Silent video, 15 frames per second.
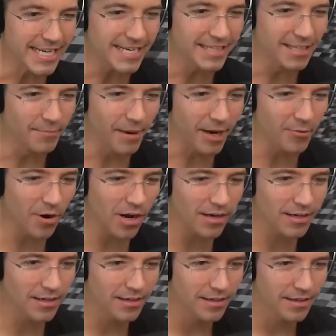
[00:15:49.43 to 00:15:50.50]
eating the bedrock?
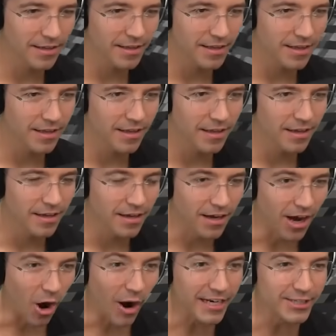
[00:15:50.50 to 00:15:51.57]

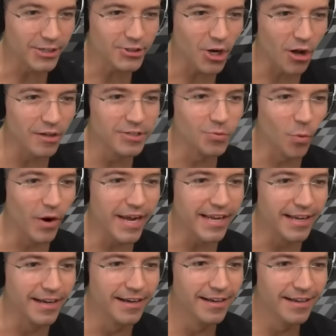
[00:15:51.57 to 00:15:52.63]
Oh, I just saw his
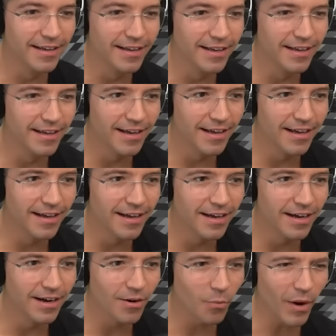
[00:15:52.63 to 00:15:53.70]
wing.
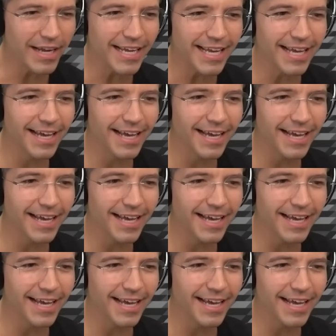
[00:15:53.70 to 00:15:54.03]
Wait.